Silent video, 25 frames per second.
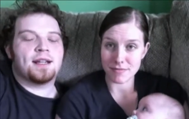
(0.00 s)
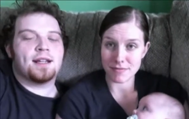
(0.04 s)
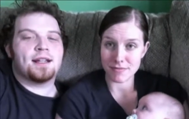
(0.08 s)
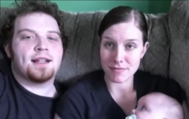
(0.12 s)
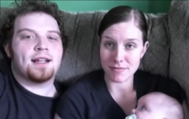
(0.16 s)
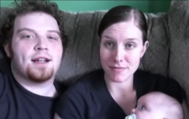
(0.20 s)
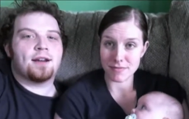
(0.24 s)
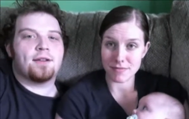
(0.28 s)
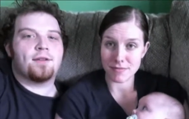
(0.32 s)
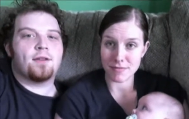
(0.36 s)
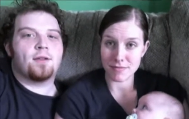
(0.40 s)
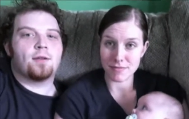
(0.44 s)

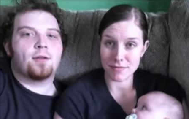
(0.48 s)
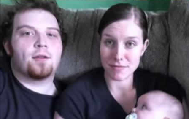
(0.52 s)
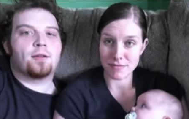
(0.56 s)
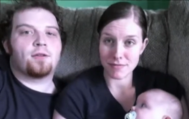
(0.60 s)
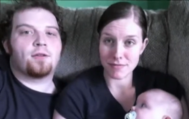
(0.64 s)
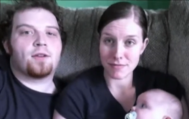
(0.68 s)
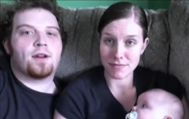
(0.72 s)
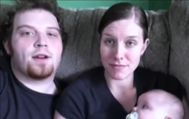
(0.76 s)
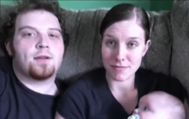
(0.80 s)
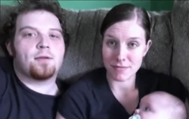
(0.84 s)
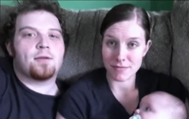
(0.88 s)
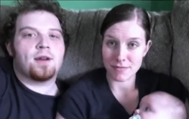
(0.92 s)
Speaker 1: getting having a
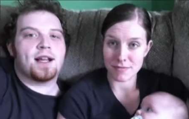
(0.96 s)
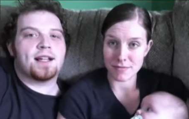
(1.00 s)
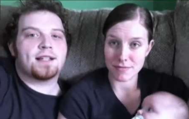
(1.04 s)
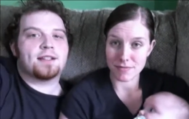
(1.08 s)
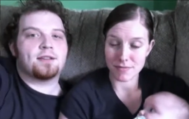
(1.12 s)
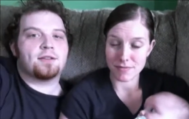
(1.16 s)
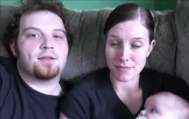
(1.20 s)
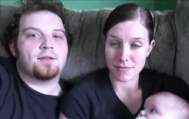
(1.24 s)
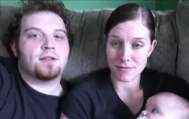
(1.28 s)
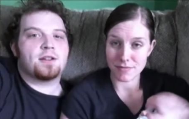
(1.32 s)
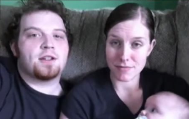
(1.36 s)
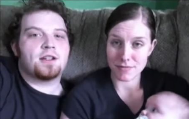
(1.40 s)
friend wax
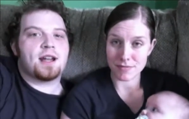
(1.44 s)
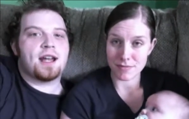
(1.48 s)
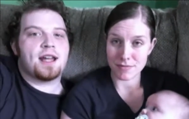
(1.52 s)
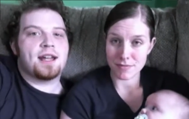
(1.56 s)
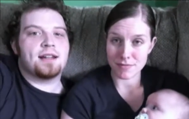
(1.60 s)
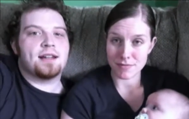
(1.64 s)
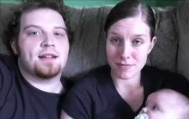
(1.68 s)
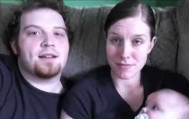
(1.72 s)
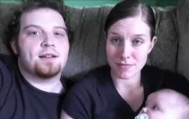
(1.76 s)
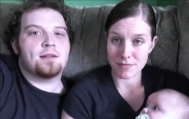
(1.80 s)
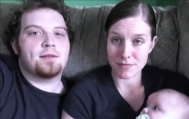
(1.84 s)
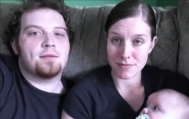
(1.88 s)
her
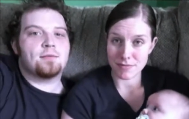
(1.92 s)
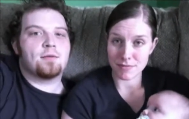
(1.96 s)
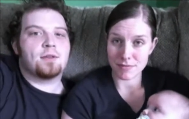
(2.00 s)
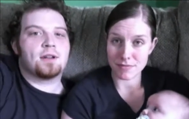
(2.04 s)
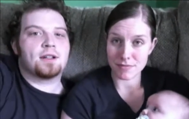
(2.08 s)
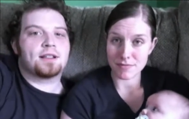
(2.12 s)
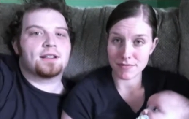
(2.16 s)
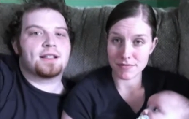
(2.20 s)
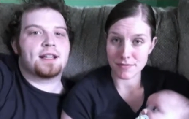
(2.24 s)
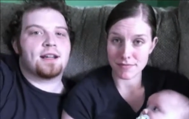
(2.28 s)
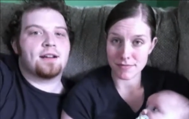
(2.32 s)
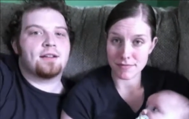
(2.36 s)
vagina
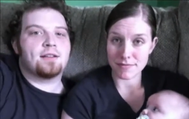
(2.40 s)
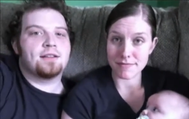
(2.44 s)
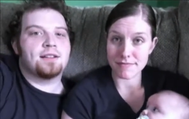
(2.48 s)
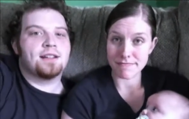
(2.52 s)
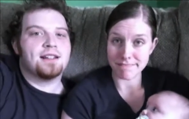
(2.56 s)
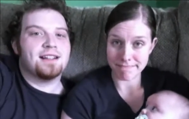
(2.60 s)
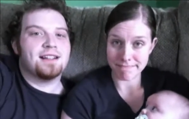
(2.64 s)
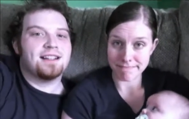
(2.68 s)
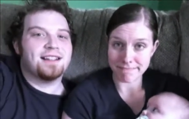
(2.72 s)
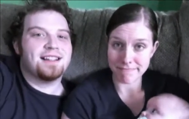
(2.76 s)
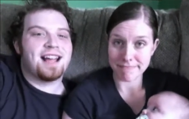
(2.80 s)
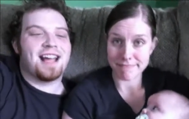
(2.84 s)
worked out.
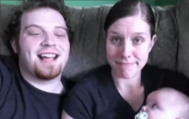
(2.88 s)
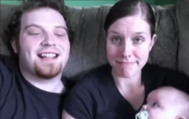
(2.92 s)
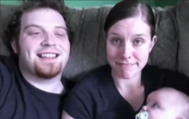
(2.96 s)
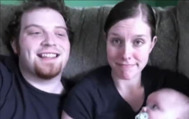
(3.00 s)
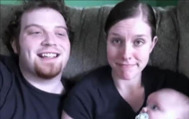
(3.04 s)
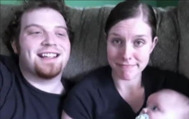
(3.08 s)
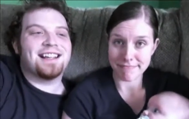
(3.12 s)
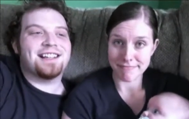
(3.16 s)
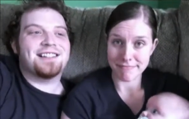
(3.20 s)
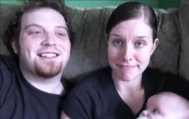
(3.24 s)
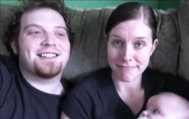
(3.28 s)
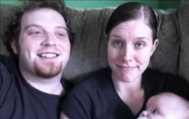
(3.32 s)
I
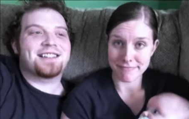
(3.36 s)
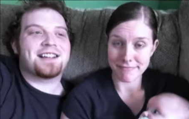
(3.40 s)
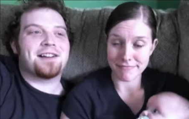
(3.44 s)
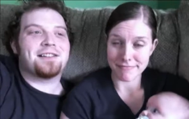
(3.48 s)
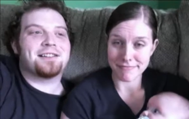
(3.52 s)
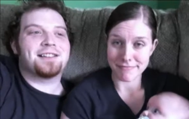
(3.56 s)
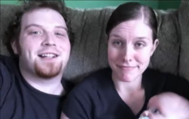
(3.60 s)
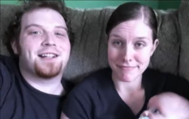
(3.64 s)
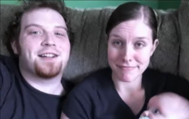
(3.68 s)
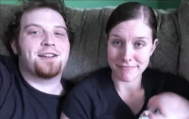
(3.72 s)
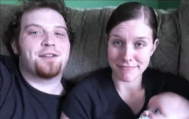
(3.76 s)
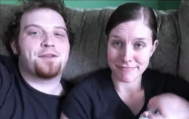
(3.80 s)
think I just
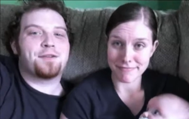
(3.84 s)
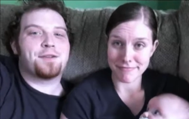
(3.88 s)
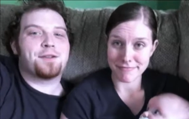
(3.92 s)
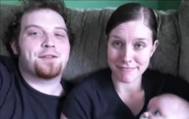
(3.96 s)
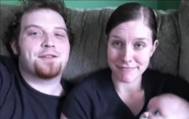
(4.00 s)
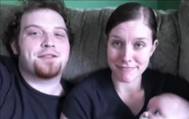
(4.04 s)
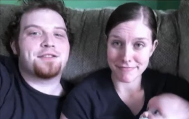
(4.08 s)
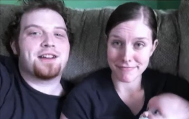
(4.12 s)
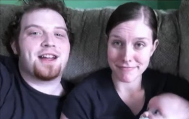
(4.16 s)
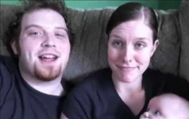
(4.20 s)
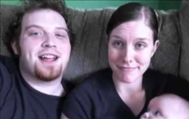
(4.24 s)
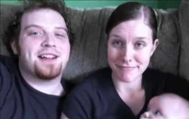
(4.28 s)
called it a
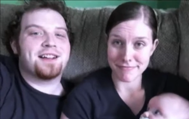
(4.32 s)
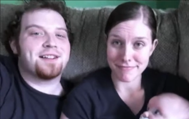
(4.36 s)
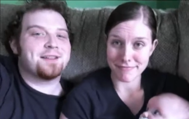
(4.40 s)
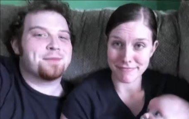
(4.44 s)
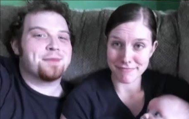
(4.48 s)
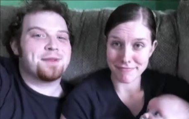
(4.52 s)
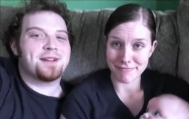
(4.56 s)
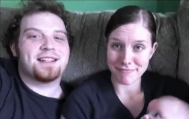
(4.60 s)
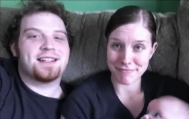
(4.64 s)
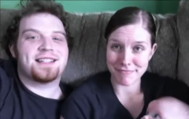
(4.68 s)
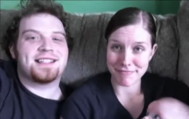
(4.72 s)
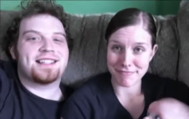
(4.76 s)
vagina,
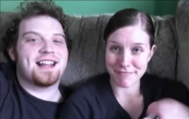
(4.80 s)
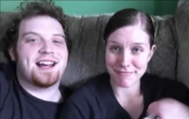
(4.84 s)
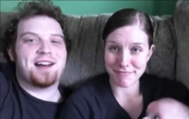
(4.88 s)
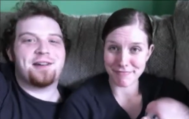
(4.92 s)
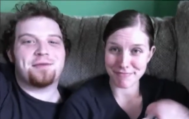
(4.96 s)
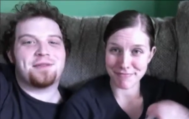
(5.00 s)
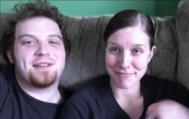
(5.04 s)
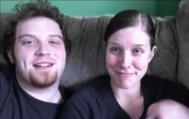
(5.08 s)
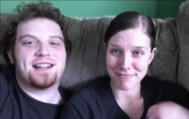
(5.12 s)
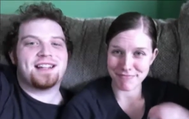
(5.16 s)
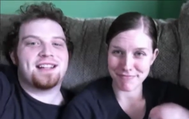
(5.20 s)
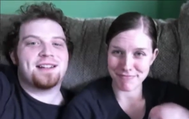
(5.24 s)
but it's
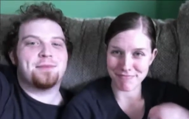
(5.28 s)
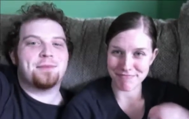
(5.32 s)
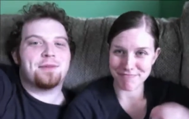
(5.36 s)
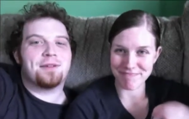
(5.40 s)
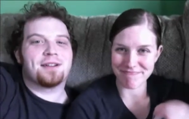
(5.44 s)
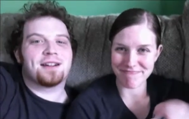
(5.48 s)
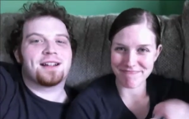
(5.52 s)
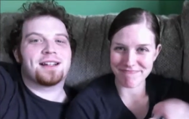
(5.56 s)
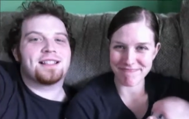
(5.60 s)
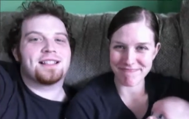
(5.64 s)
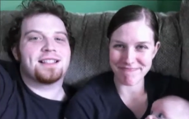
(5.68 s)
not one anymore